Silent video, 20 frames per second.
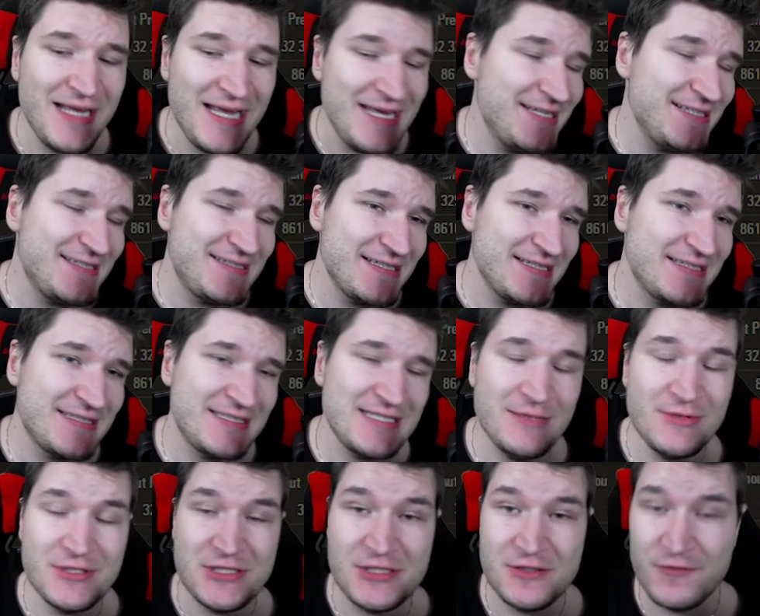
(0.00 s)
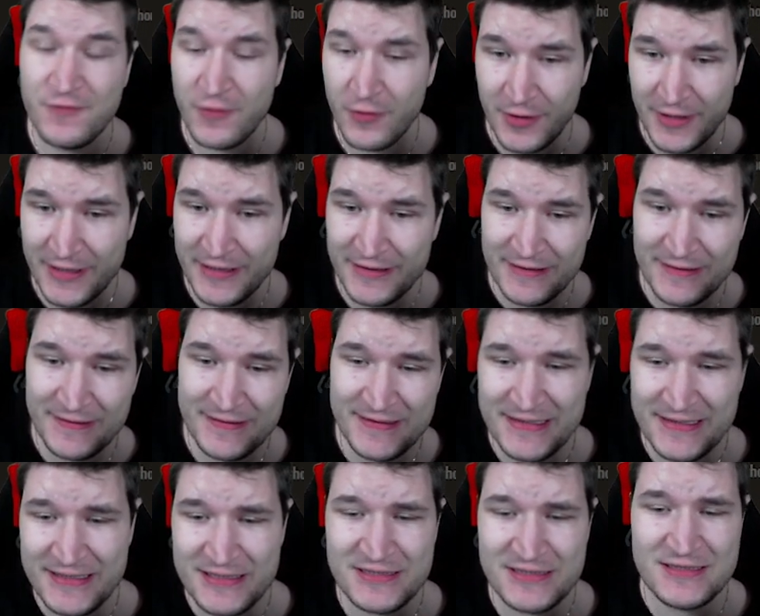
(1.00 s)
eighty-six damage and four kills
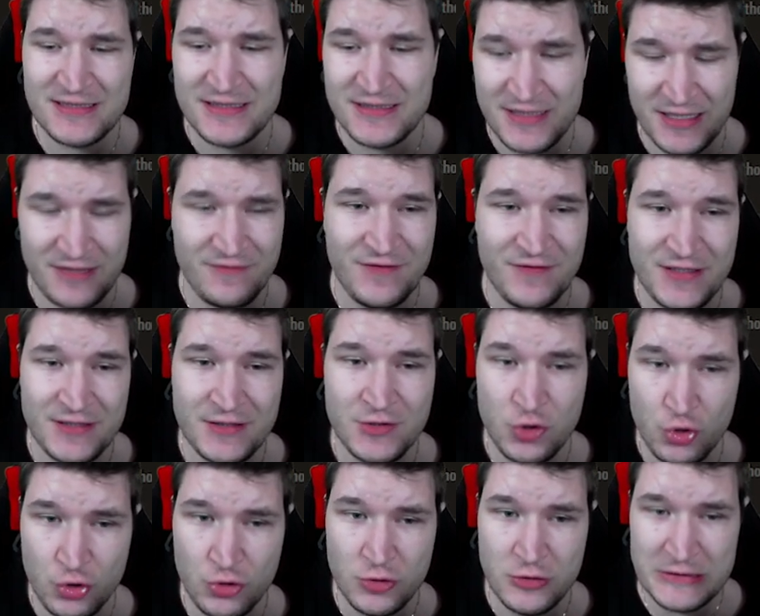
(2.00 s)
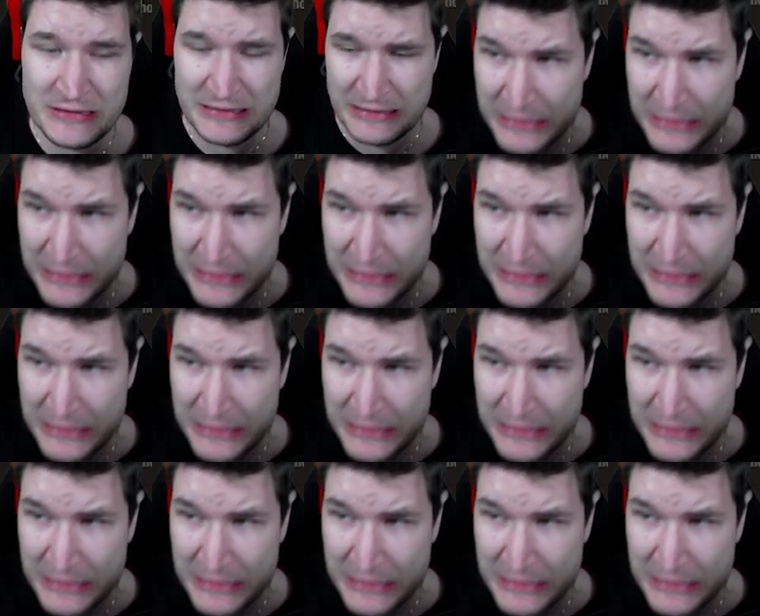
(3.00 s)
is nothing to